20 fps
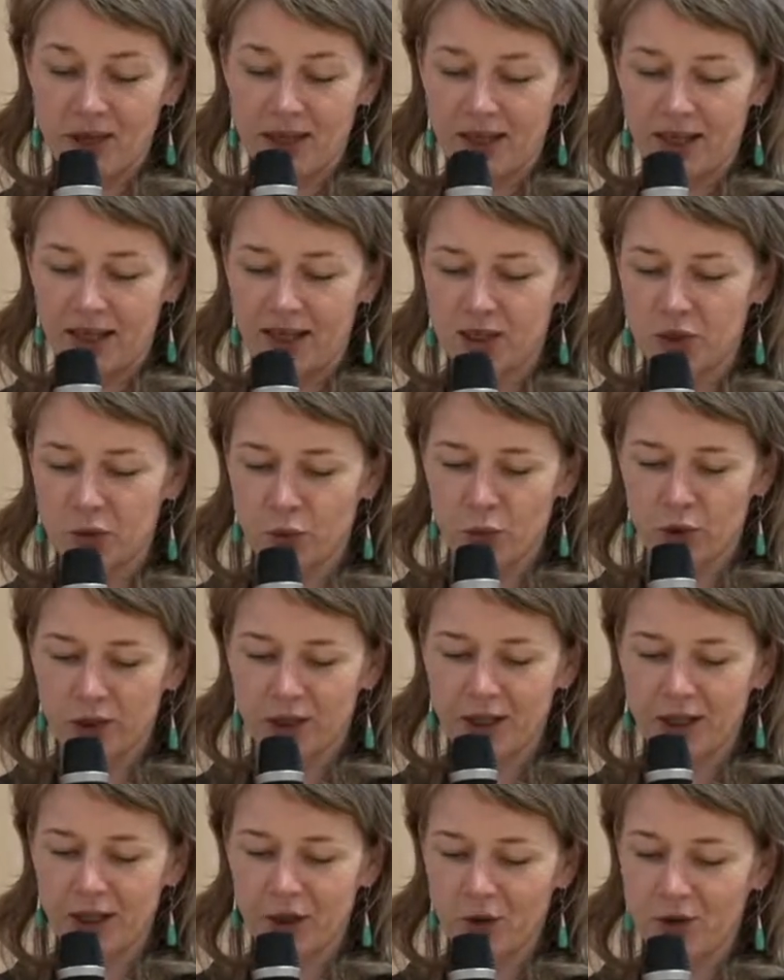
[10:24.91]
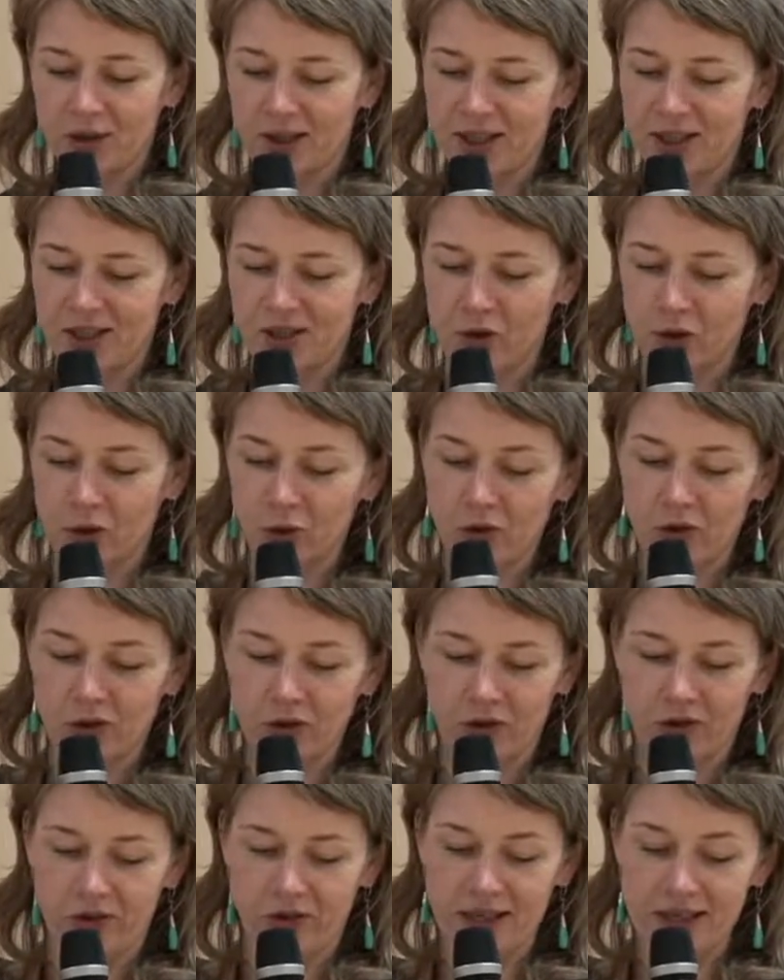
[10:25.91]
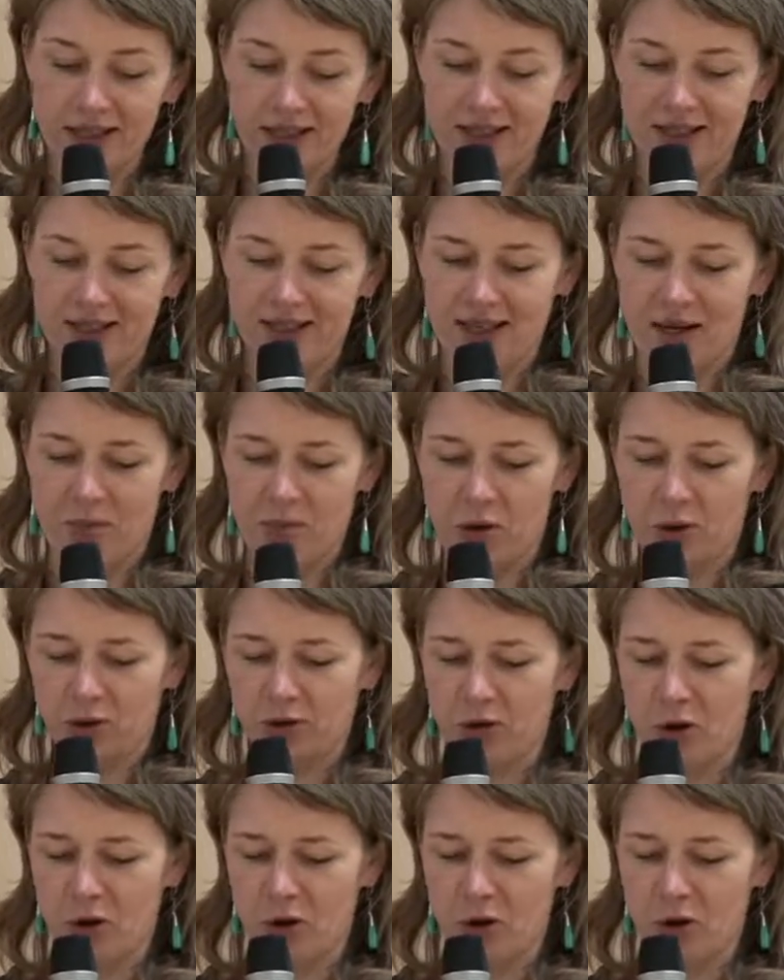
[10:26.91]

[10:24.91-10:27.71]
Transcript: he is working on his doctoral thesis about